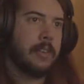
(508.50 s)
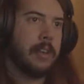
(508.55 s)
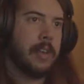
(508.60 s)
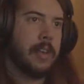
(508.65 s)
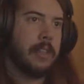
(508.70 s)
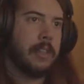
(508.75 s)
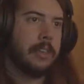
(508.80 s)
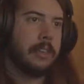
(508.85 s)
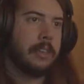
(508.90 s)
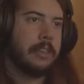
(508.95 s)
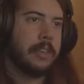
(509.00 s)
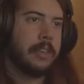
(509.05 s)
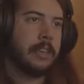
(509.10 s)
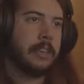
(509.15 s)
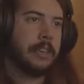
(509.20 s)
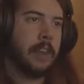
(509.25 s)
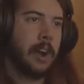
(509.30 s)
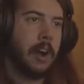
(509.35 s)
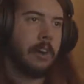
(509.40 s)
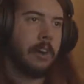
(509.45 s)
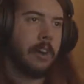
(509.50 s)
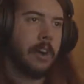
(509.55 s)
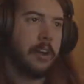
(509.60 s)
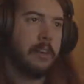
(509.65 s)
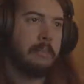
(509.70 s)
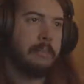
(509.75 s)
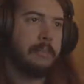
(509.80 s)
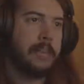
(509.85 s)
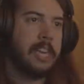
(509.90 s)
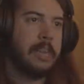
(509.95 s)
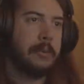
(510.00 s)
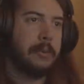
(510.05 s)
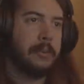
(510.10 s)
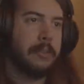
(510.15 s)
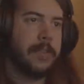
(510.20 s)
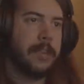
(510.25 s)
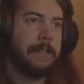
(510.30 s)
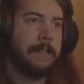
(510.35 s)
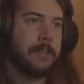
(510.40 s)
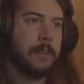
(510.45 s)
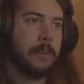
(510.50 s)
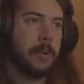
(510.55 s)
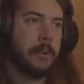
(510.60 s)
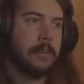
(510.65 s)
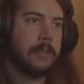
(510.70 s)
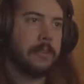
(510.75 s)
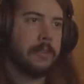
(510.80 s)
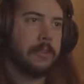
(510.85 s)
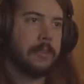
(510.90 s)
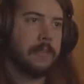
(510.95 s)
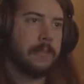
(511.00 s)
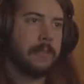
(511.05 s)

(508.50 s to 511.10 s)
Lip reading: And this is on unbeatable difficulty.